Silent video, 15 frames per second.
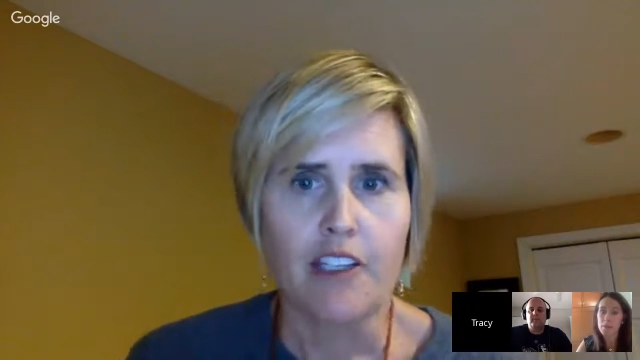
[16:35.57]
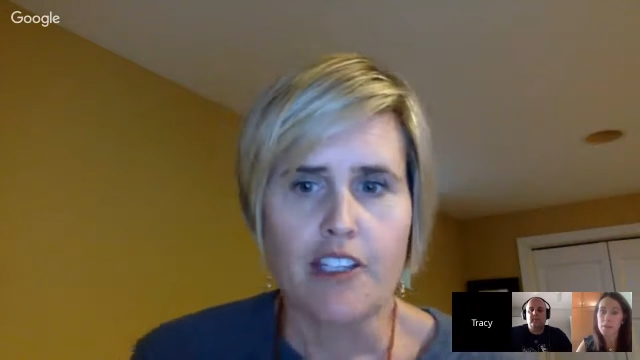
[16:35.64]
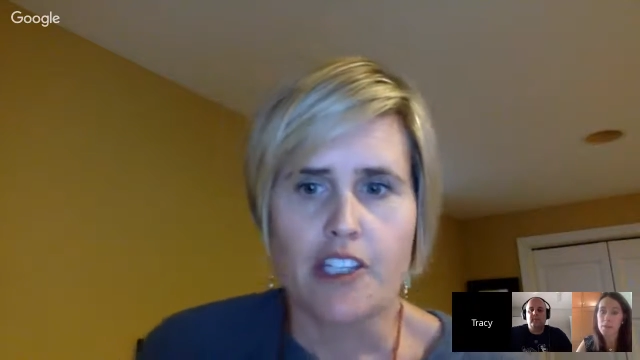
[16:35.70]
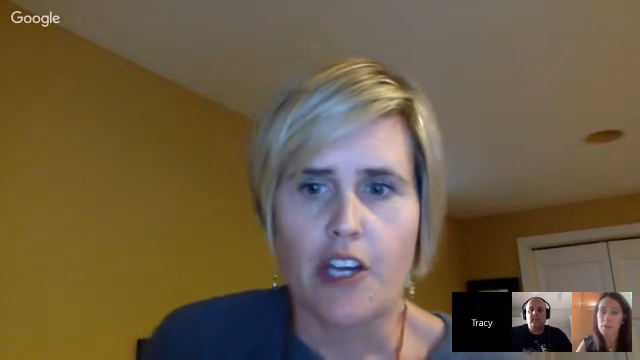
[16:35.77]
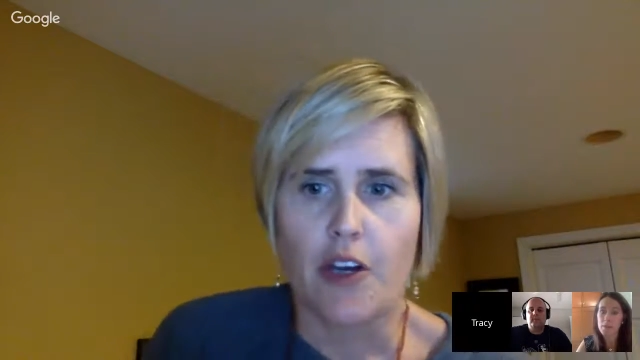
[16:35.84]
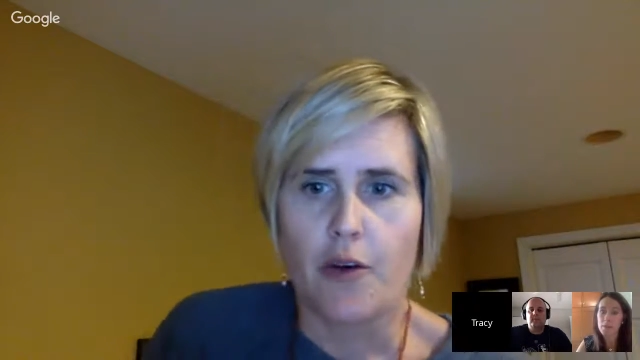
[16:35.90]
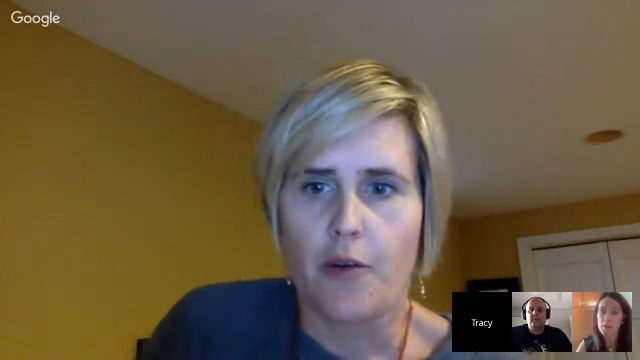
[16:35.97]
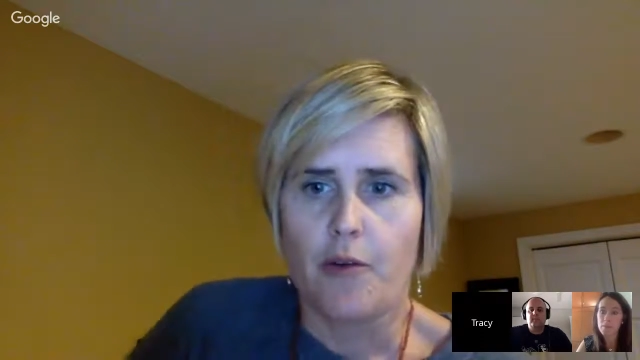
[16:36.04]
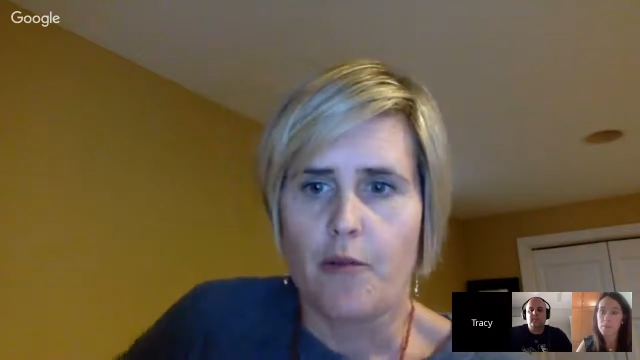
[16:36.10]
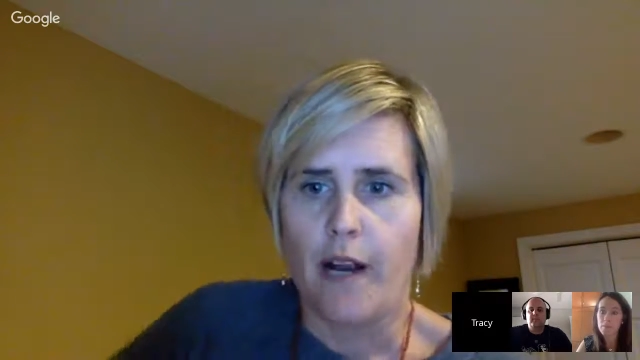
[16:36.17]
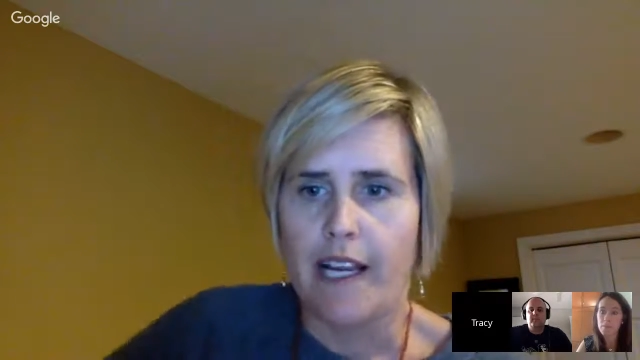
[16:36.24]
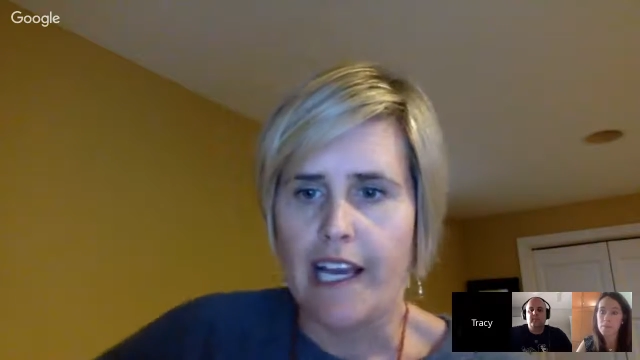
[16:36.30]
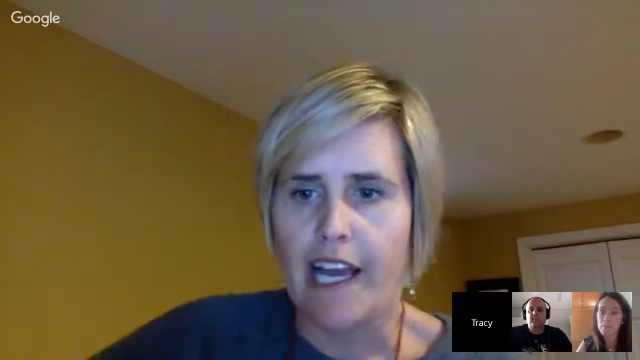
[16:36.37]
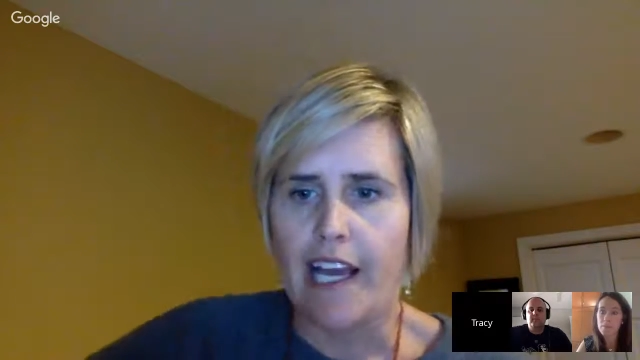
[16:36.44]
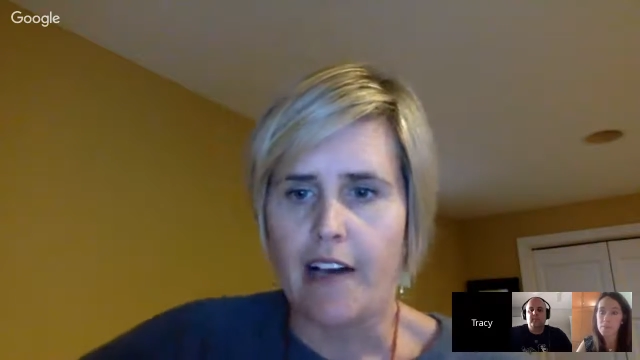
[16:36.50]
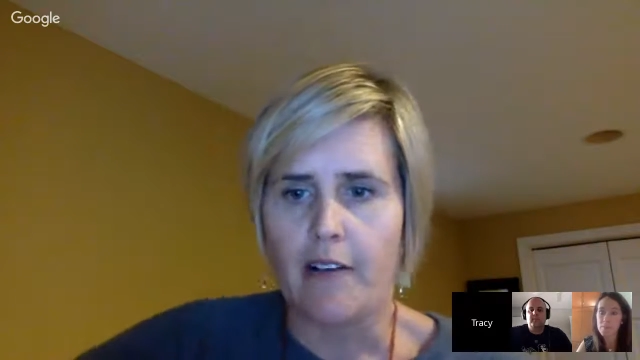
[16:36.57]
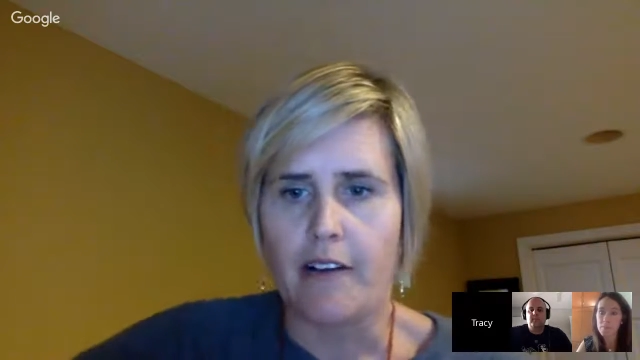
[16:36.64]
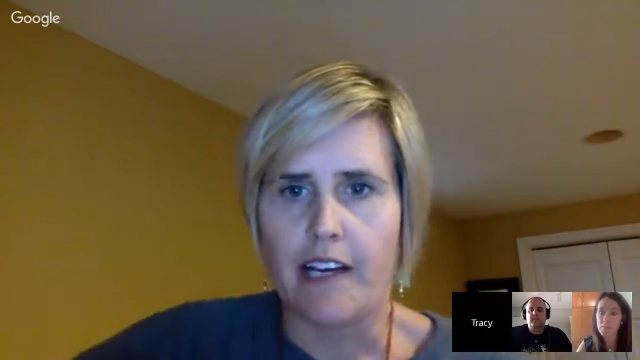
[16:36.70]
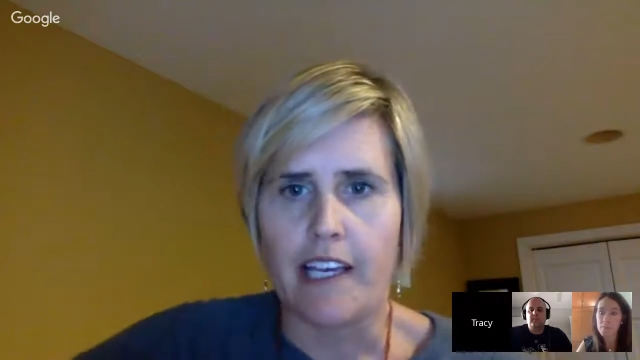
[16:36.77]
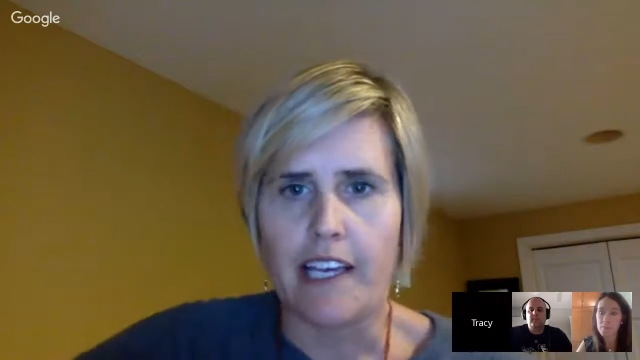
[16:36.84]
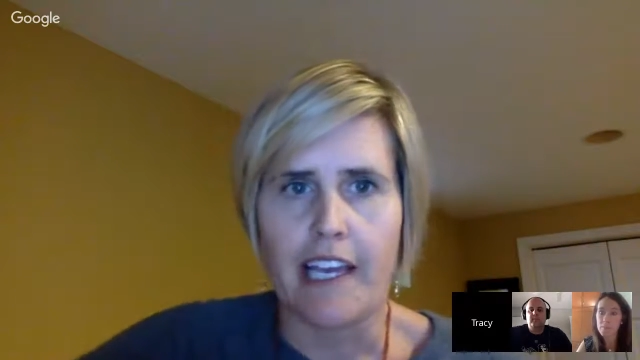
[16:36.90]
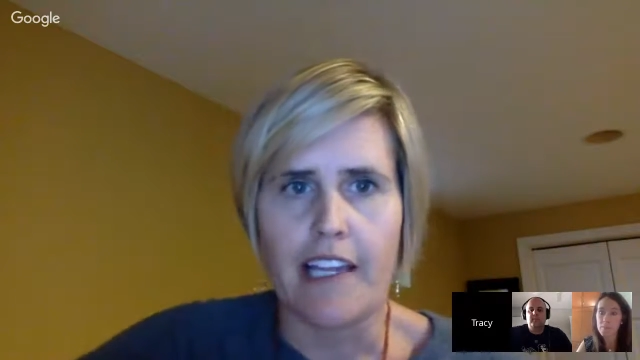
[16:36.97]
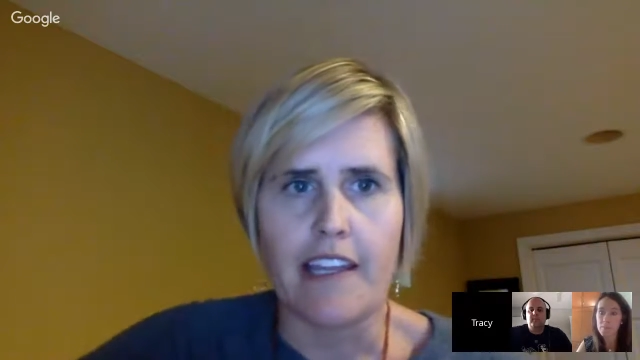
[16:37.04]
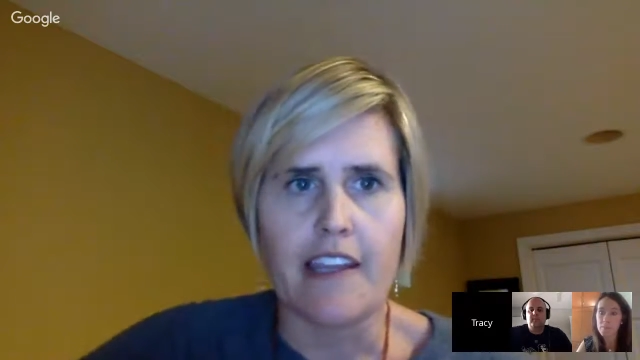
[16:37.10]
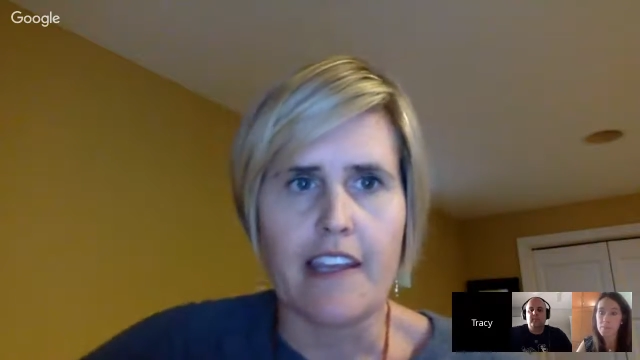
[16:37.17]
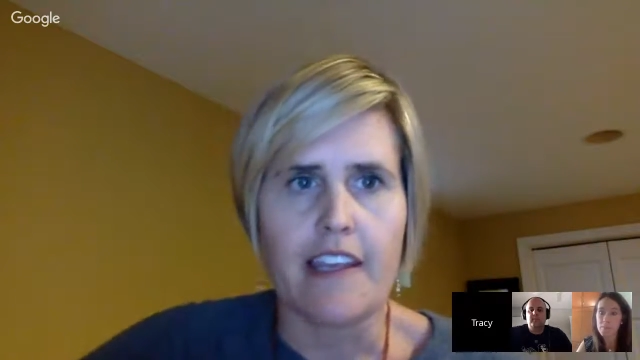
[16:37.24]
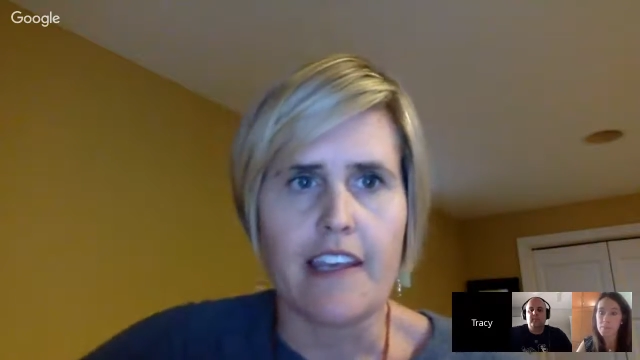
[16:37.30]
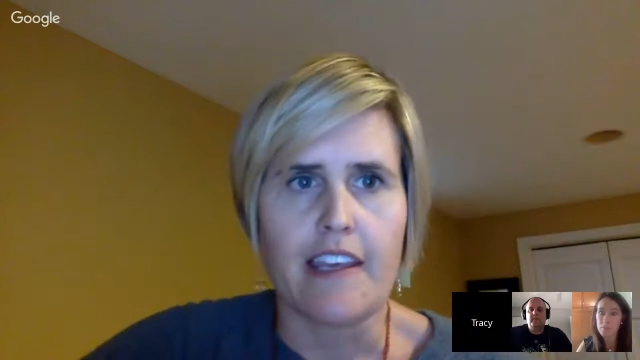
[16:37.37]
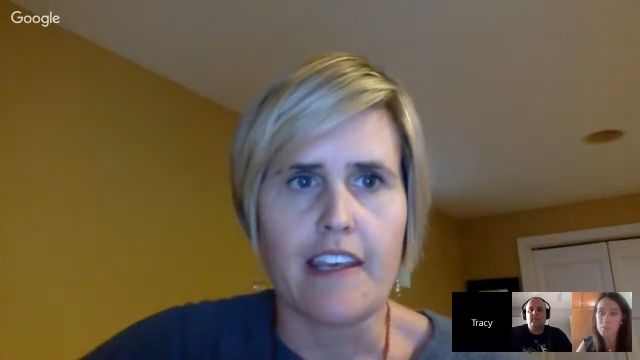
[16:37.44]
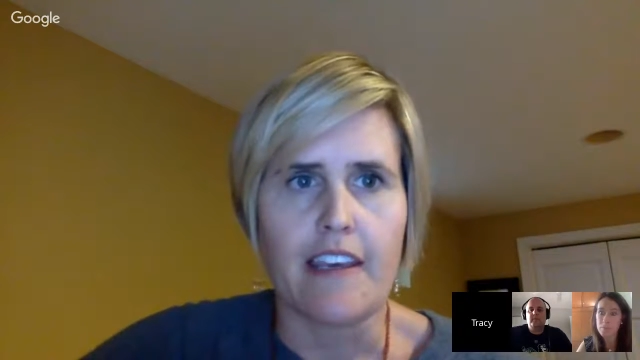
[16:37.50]
to show right now, again,
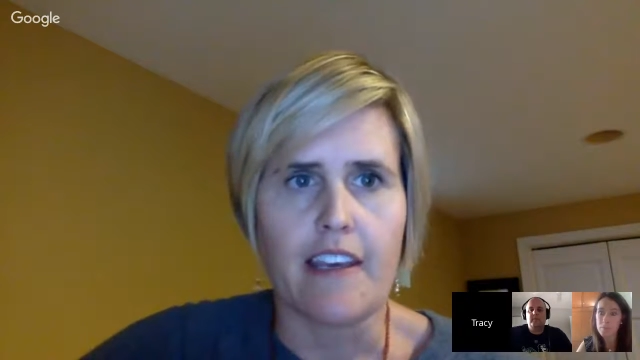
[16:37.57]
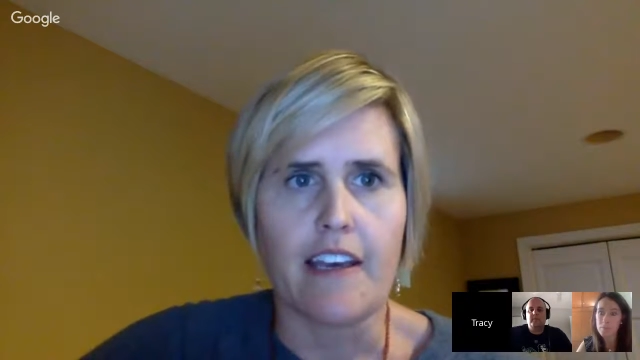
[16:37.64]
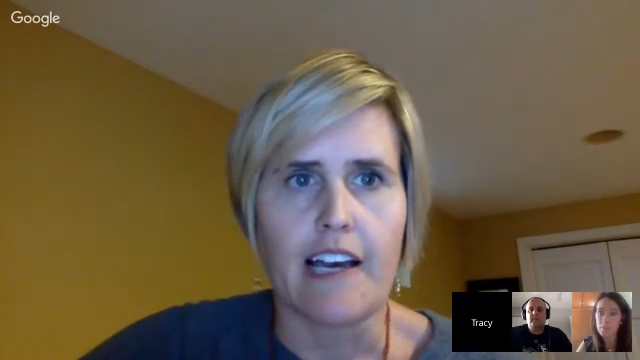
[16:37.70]
the